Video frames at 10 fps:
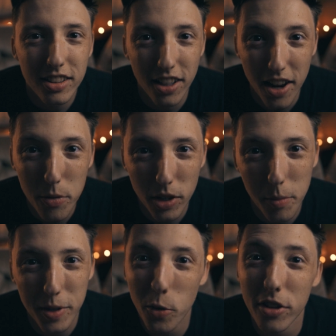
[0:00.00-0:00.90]
Today we're
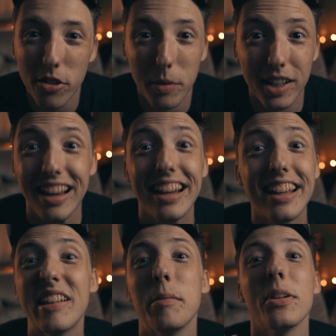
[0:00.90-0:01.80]
gonna be doing something
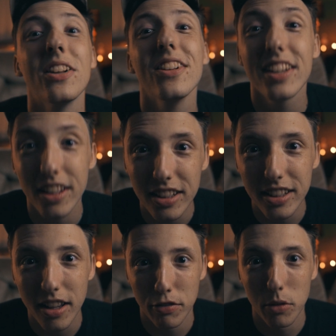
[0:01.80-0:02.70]

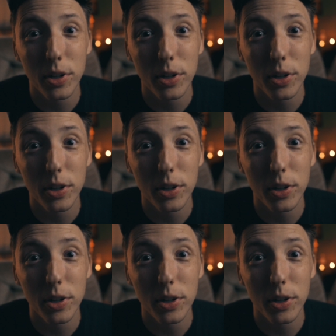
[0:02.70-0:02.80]
completely different.